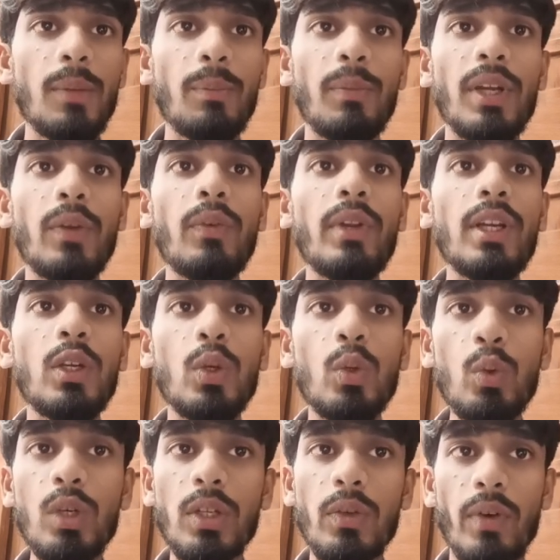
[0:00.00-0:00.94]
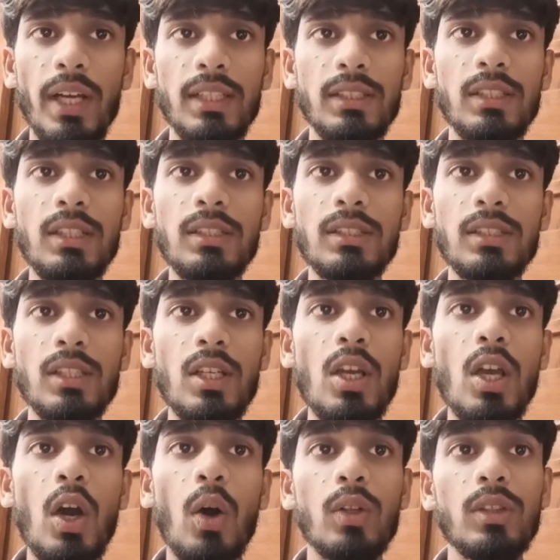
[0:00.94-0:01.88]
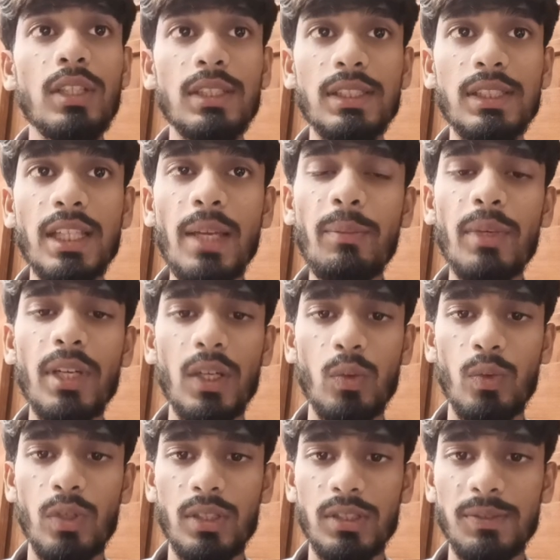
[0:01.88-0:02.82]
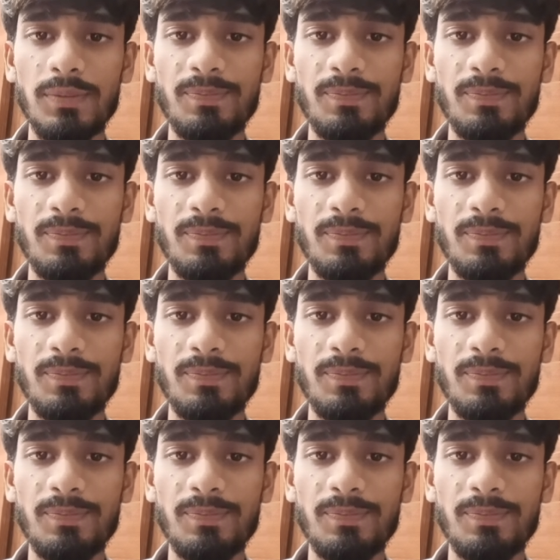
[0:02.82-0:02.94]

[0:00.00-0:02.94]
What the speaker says: between two devices on the same network.